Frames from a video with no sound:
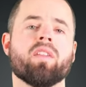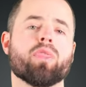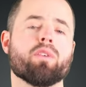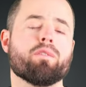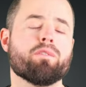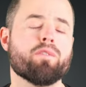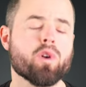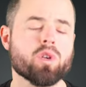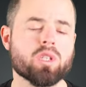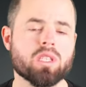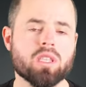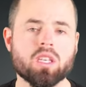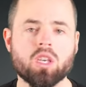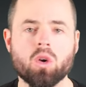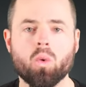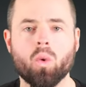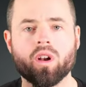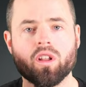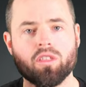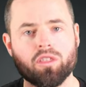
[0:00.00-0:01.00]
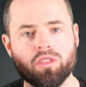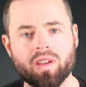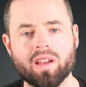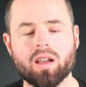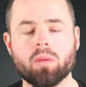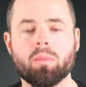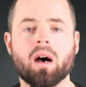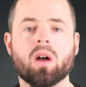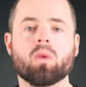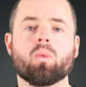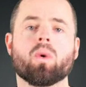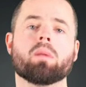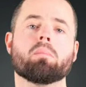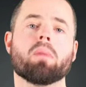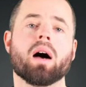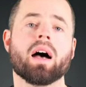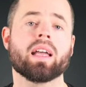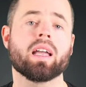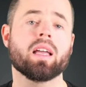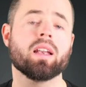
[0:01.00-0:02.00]
the first thing you want to think about when
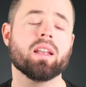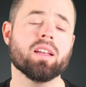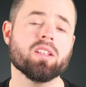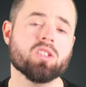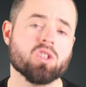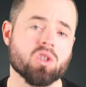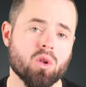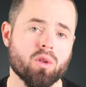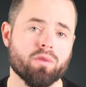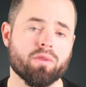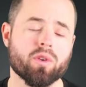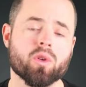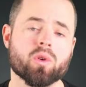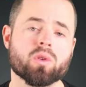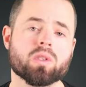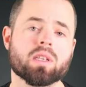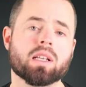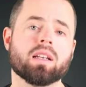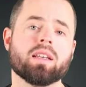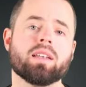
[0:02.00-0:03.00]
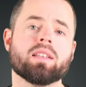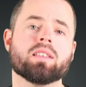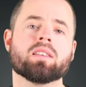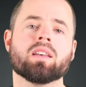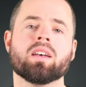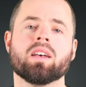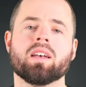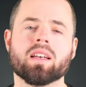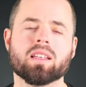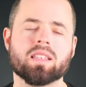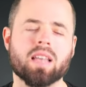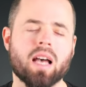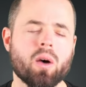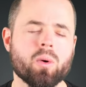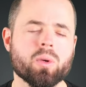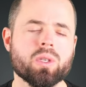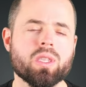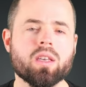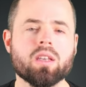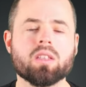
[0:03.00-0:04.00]
buying an insole for those cleats is
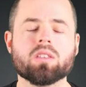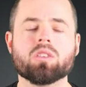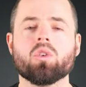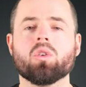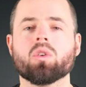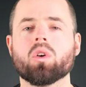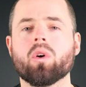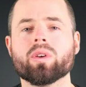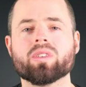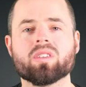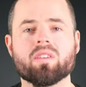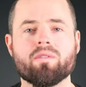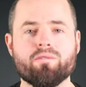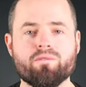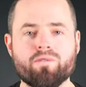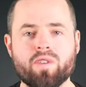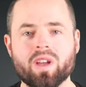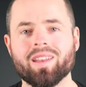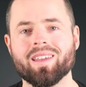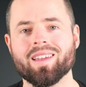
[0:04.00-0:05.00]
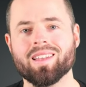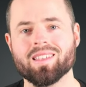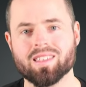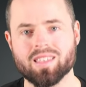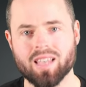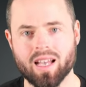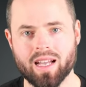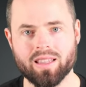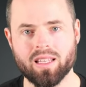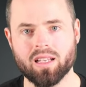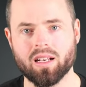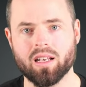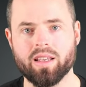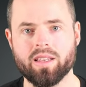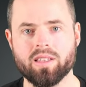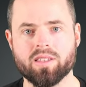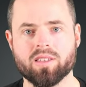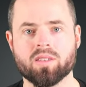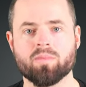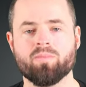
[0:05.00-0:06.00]
how is the insole going to fit inside the
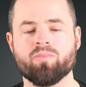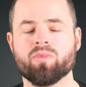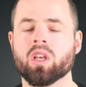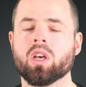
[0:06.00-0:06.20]
cleats?